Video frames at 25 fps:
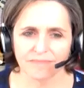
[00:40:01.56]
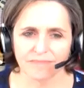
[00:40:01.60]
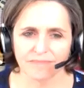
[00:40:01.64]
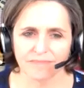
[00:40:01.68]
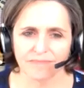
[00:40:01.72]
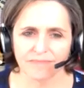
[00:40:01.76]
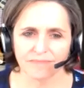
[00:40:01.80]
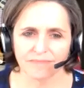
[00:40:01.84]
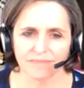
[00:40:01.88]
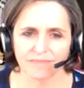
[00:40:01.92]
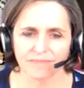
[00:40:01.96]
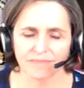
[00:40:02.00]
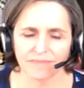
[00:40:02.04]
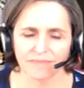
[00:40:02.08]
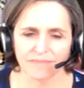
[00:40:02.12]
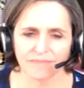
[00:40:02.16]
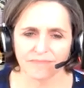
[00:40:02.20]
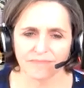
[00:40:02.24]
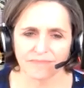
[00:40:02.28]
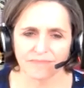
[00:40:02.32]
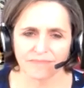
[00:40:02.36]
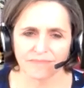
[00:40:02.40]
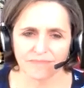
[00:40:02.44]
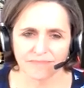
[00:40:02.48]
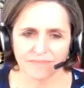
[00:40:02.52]

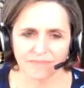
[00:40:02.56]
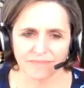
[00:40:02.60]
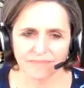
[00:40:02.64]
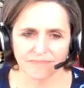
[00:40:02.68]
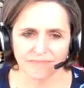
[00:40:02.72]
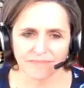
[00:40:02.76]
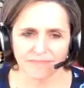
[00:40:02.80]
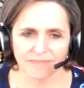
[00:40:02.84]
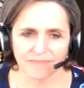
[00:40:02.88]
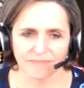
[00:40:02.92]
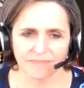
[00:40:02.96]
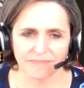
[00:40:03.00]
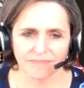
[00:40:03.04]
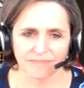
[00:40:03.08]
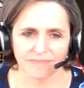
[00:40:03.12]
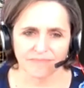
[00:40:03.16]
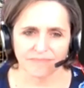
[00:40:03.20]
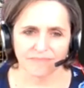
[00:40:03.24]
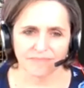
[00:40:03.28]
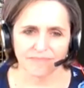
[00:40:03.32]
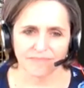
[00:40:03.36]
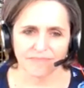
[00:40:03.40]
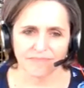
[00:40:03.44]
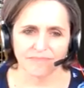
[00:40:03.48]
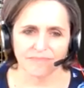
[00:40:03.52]

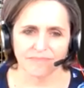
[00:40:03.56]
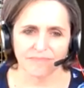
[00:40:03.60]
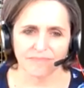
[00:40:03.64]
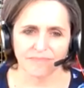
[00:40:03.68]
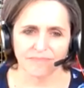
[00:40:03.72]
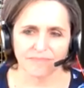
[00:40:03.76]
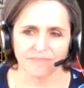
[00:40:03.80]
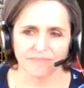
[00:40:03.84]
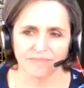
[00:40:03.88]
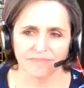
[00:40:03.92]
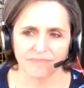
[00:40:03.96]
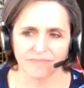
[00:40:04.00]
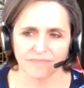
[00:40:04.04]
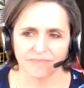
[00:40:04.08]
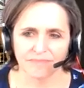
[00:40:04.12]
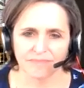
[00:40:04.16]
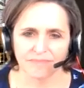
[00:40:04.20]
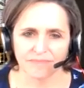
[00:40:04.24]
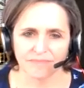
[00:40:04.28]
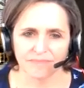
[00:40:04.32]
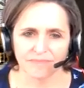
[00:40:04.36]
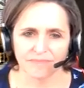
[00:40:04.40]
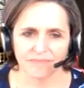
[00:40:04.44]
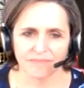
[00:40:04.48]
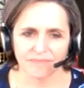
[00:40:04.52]

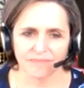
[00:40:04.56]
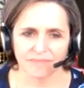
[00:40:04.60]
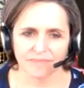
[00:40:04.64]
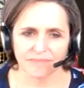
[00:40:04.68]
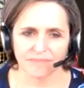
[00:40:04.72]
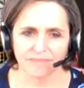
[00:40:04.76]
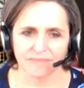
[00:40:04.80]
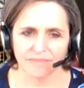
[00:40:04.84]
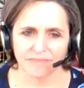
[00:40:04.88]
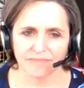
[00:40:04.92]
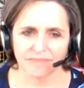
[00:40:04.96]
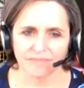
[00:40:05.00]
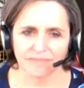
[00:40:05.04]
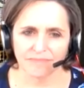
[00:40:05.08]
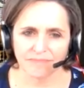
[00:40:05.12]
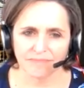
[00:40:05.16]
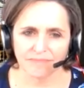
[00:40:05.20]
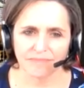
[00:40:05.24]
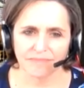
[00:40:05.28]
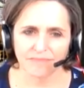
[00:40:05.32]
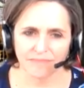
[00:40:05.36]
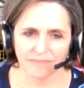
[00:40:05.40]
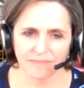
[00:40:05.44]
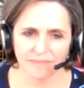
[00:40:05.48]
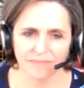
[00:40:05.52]

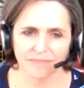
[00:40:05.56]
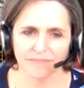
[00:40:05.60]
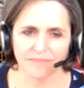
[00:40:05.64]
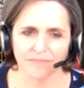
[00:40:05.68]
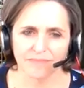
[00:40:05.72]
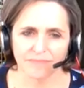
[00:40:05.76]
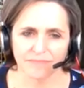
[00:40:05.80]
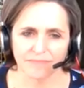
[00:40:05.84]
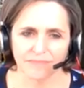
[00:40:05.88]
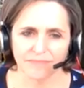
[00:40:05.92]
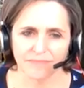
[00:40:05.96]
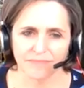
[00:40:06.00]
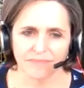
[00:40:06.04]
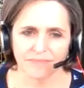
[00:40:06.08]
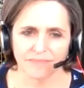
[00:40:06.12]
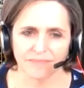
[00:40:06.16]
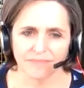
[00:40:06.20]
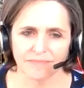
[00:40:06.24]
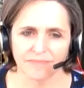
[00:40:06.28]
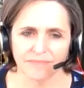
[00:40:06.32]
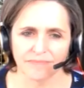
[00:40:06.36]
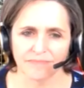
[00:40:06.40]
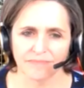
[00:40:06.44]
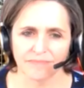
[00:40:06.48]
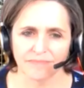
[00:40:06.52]

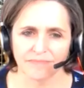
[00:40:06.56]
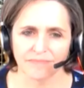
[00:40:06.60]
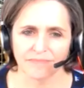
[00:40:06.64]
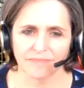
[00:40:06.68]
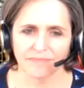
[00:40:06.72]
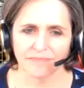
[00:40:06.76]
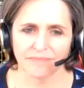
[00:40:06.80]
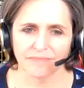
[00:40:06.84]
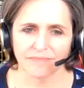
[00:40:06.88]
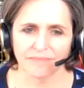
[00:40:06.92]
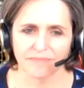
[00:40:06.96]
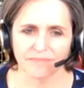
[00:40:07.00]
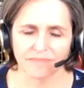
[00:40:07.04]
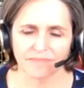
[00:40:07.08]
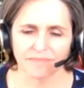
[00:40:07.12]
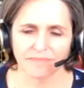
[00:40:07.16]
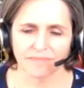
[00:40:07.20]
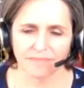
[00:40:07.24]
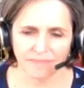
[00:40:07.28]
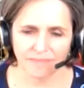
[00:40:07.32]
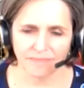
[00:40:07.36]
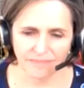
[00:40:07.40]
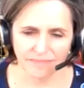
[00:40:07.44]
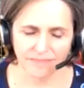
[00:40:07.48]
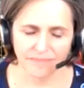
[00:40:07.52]

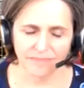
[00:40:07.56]
[no speech]